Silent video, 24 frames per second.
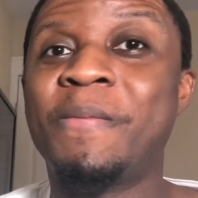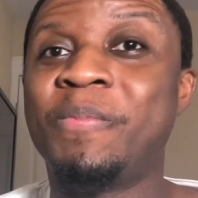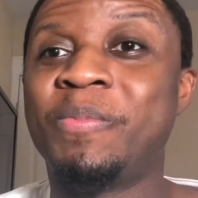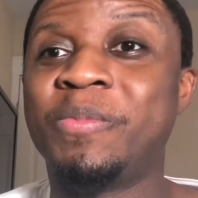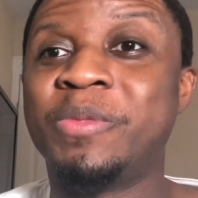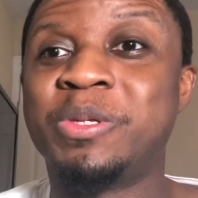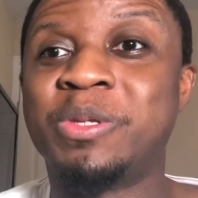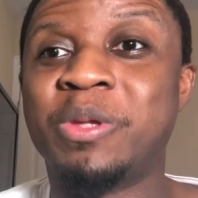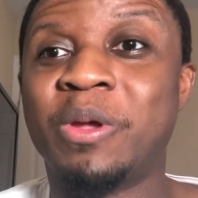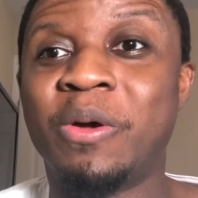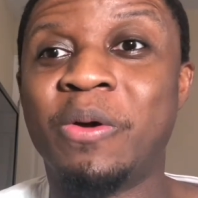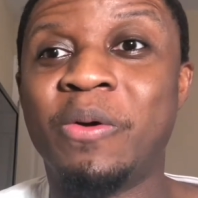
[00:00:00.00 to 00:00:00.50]

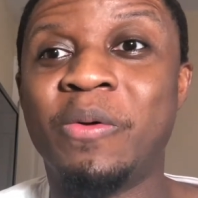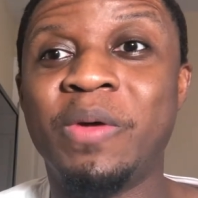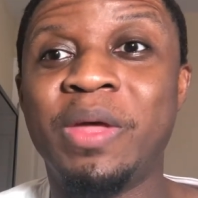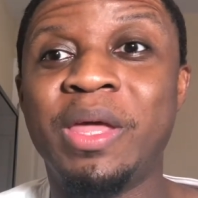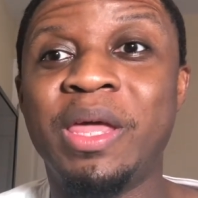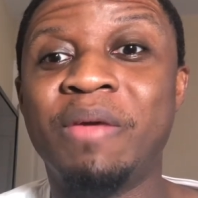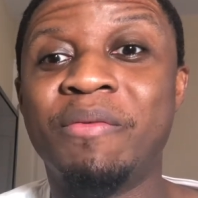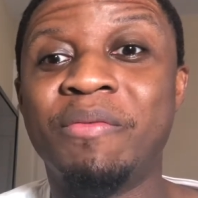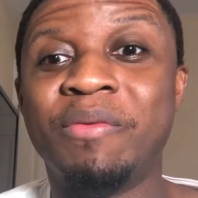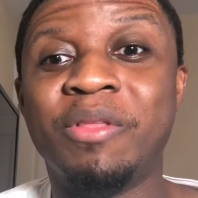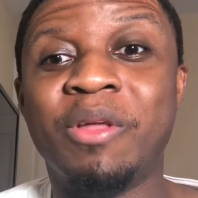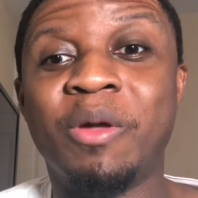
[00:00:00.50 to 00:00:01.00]
So
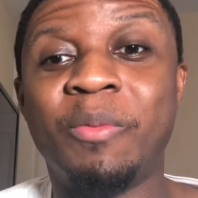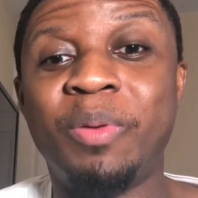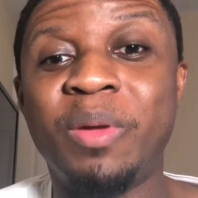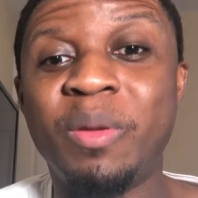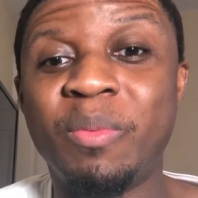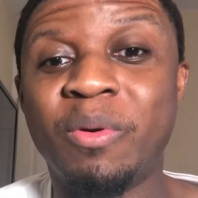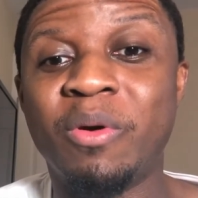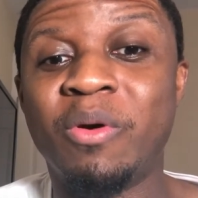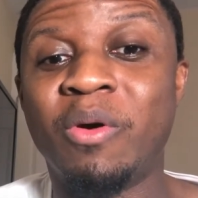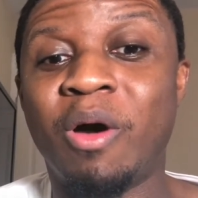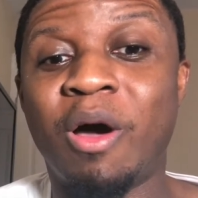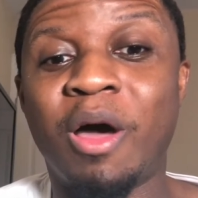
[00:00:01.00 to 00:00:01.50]
even though
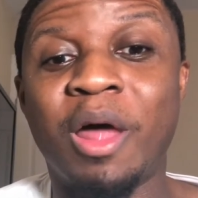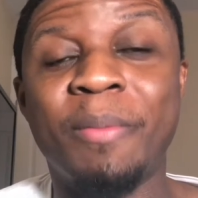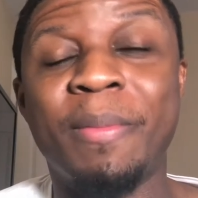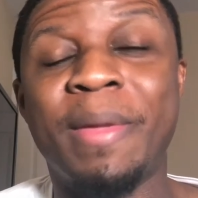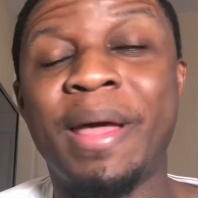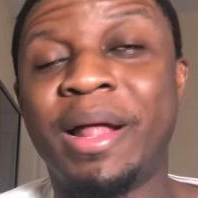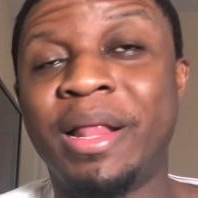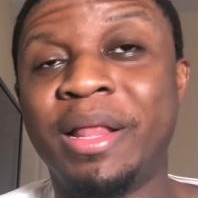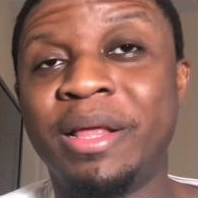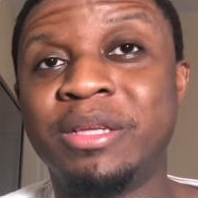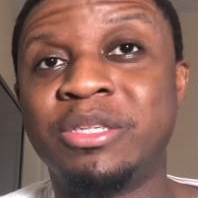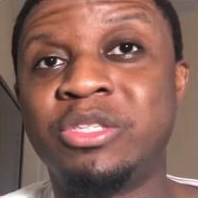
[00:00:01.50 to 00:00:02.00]
people will
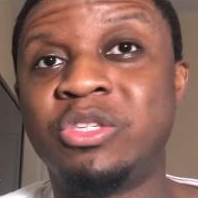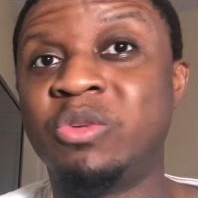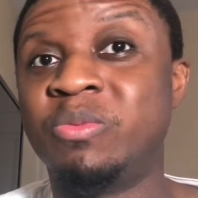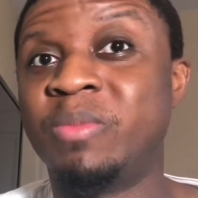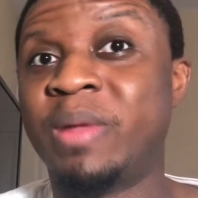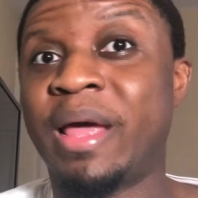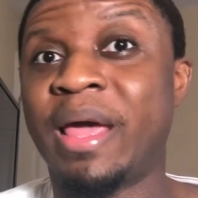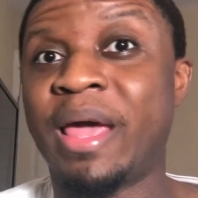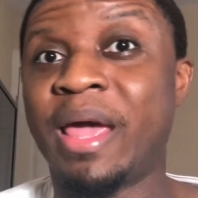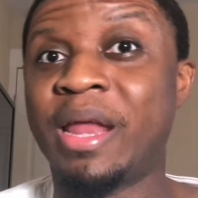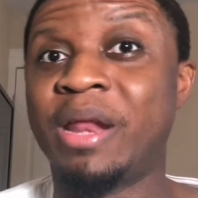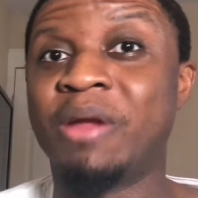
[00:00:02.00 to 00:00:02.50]
automatically assume
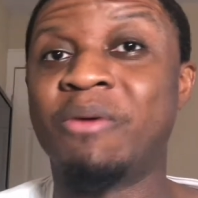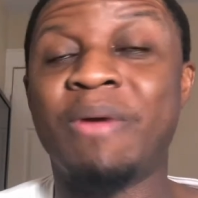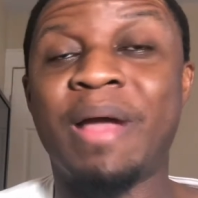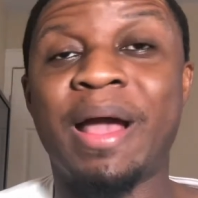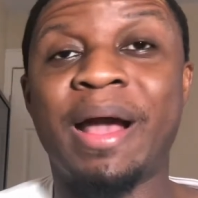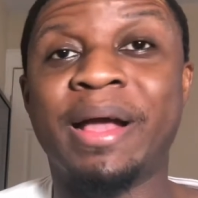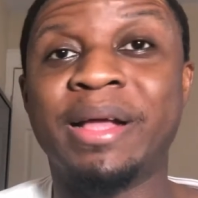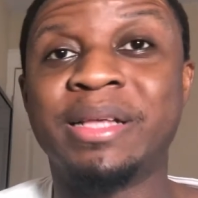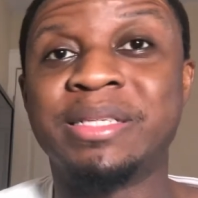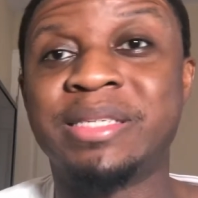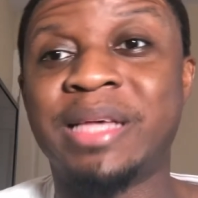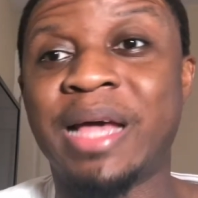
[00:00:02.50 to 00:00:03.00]
like, hey, the
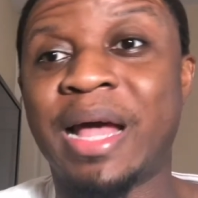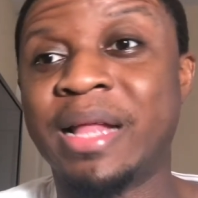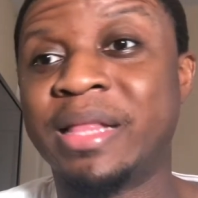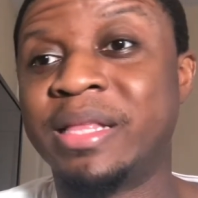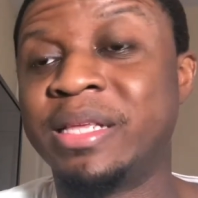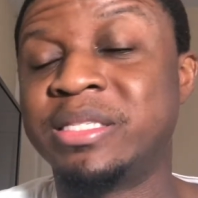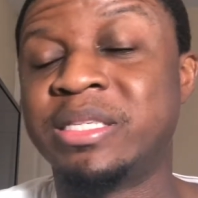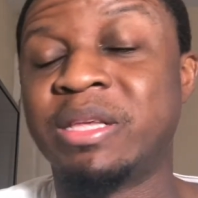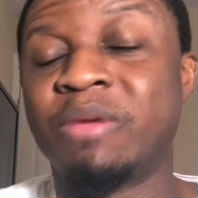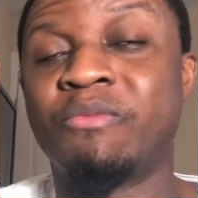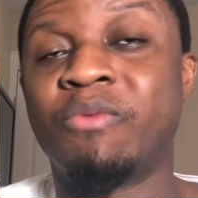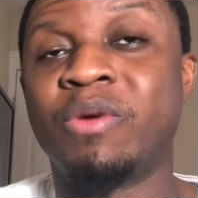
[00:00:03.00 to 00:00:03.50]
Rockets got
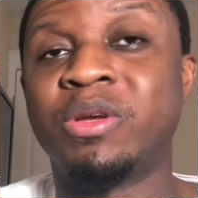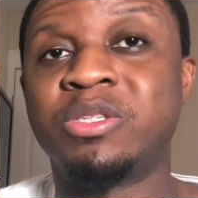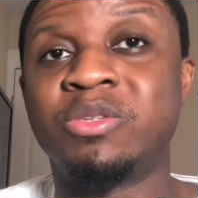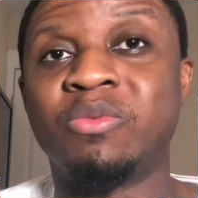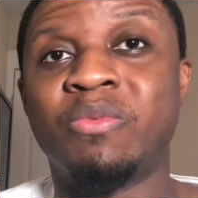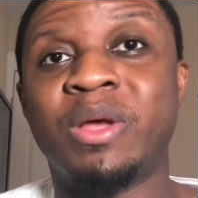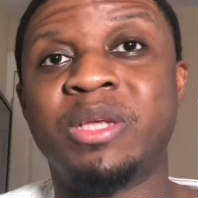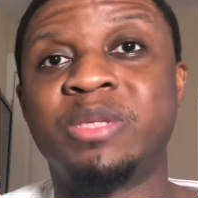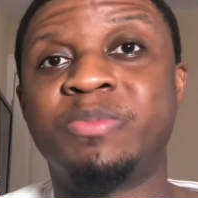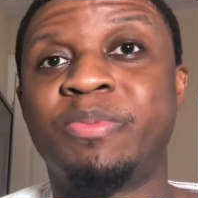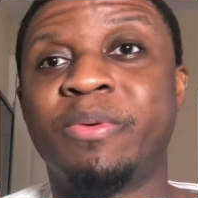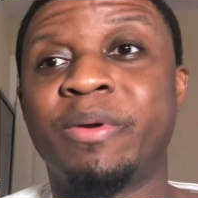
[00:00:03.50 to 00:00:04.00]
this, if Russell
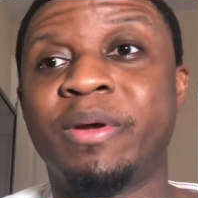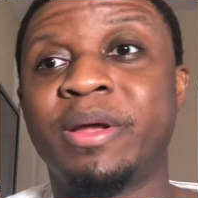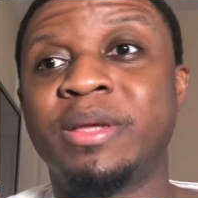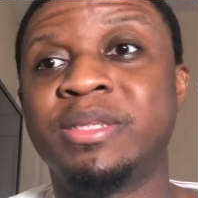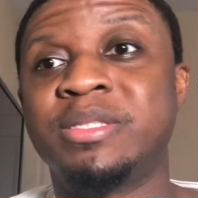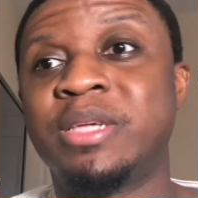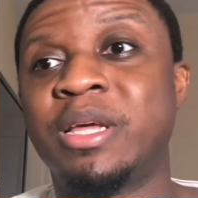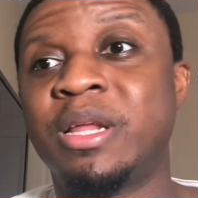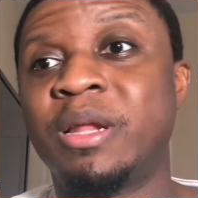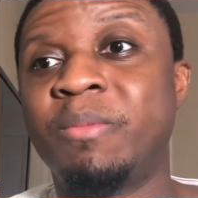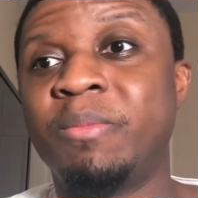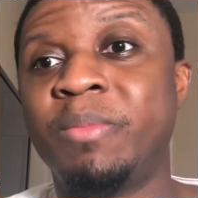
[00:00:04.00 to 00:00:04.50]
Westbrook is
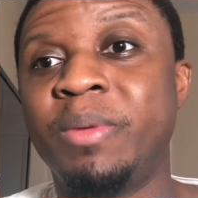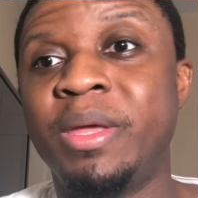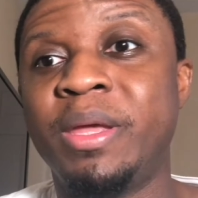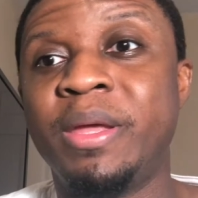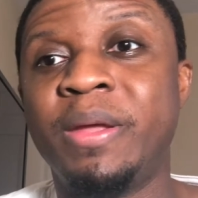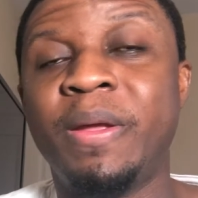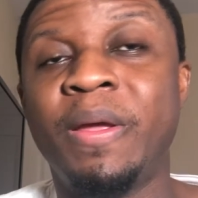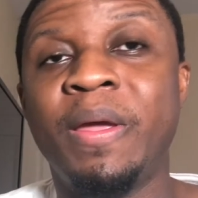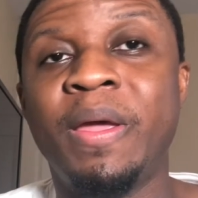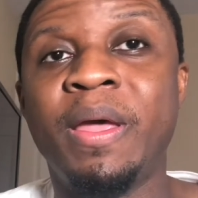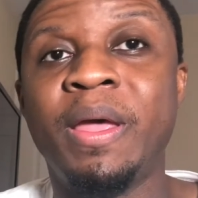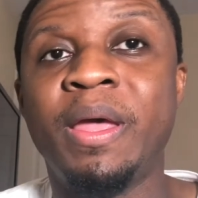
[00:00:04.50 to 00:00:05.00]
going to
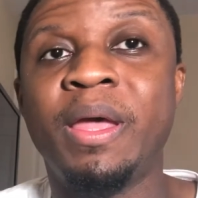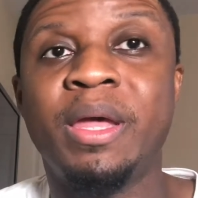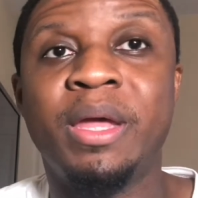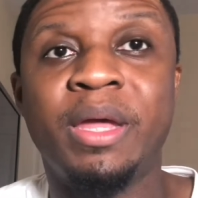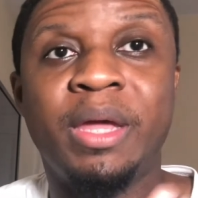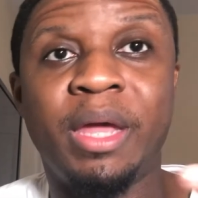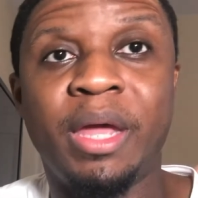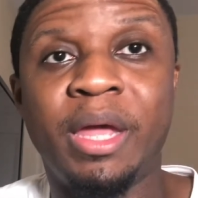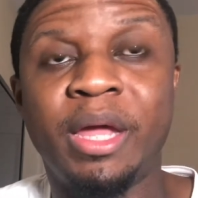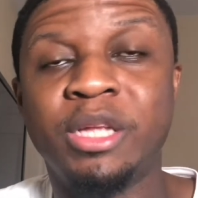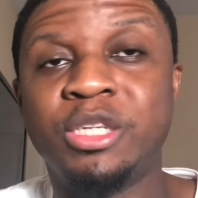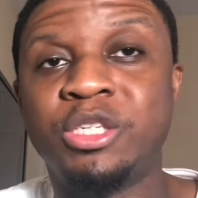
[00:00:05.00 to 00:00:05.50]
be
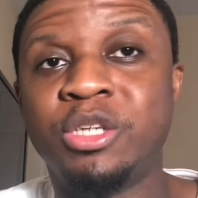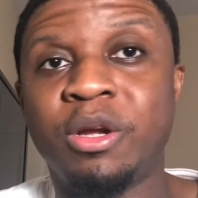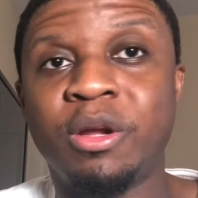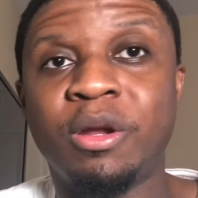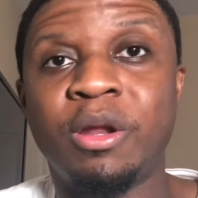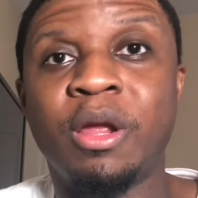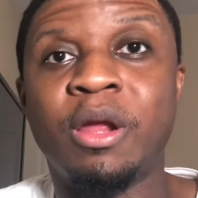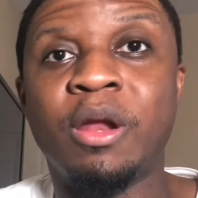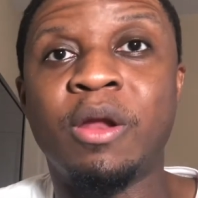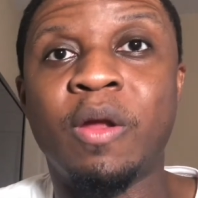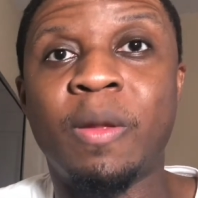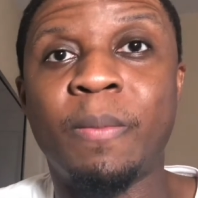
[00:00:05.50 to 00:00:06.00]
injured
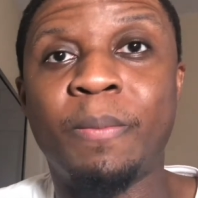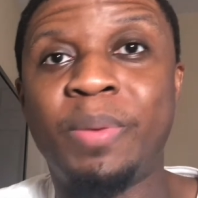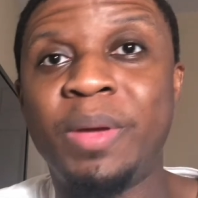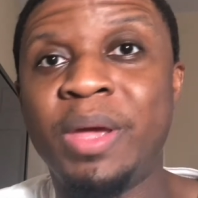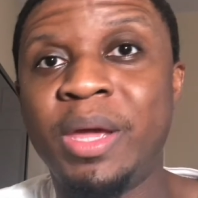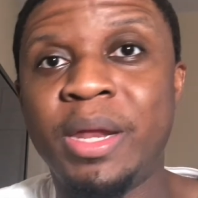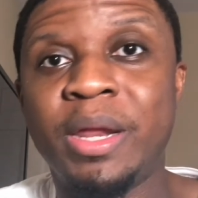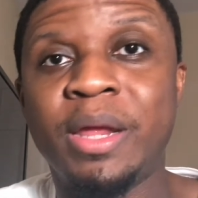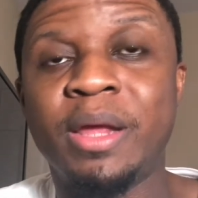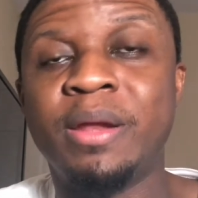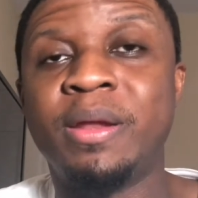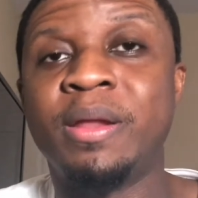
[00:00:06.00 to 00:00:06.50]
or
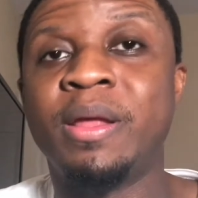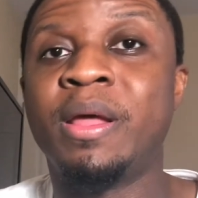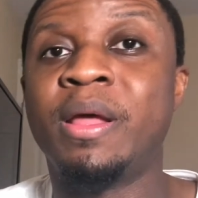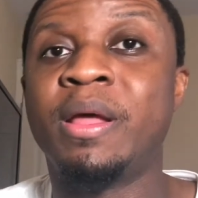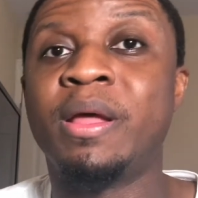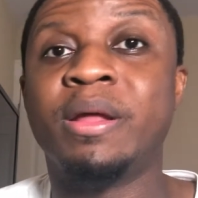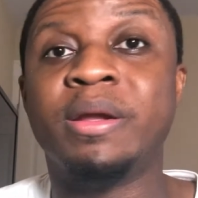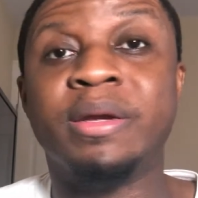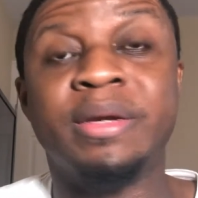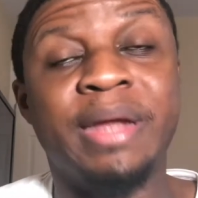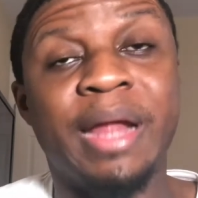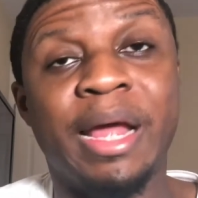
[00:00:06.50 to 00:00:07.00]
impeded,
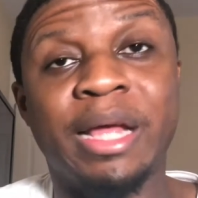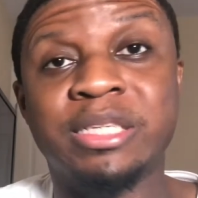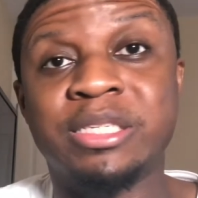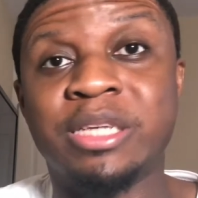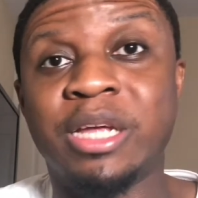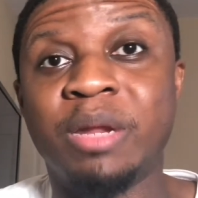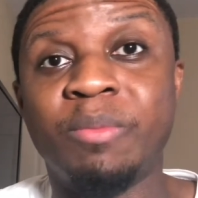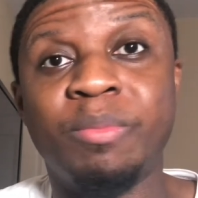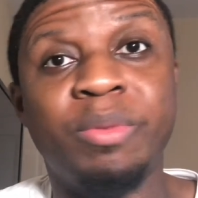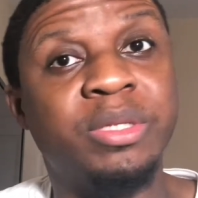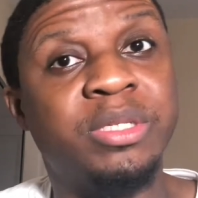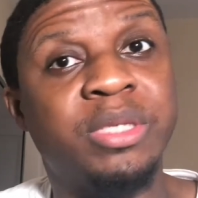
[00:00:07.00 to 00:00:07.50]
that's
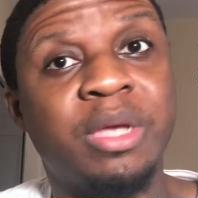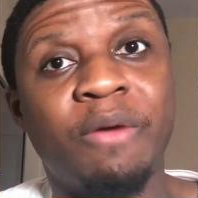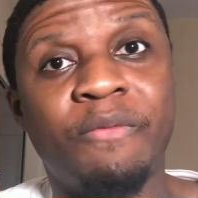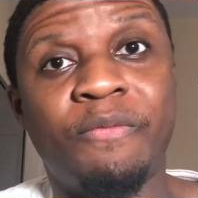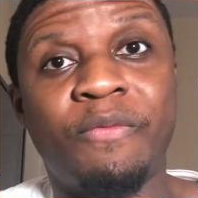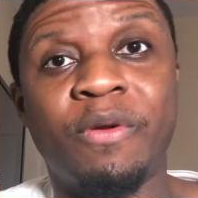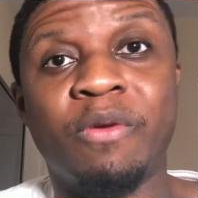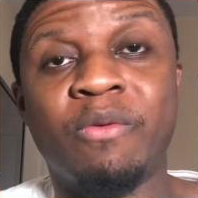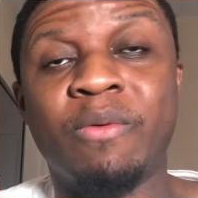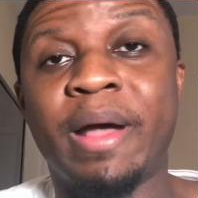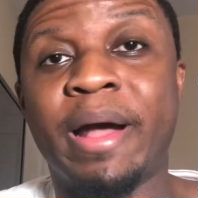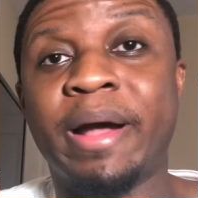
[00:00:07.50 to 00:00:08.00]
going to be tough for
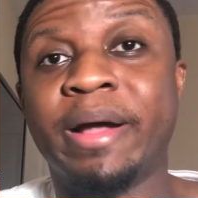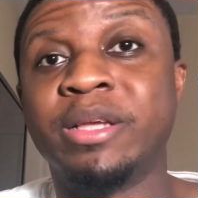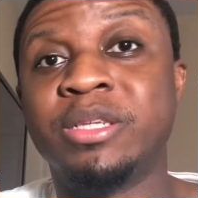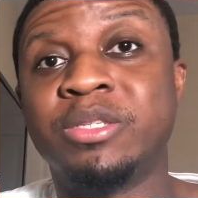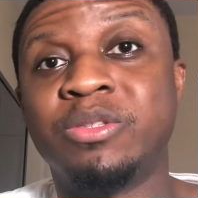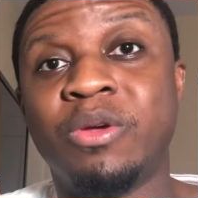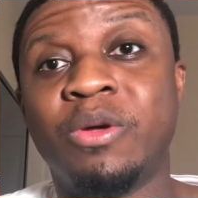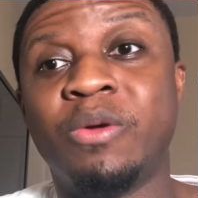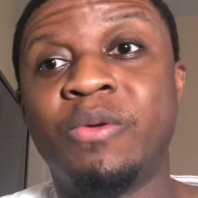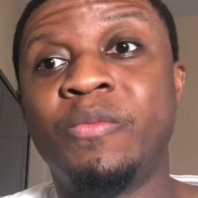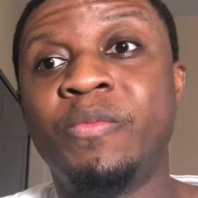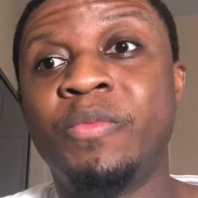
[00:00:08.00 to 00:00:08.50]
the Rockets.
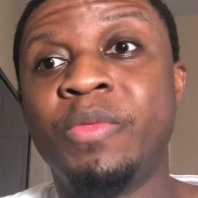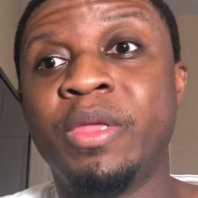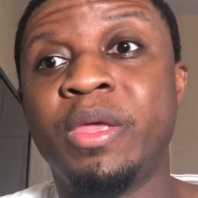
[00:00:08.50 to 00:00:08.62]
So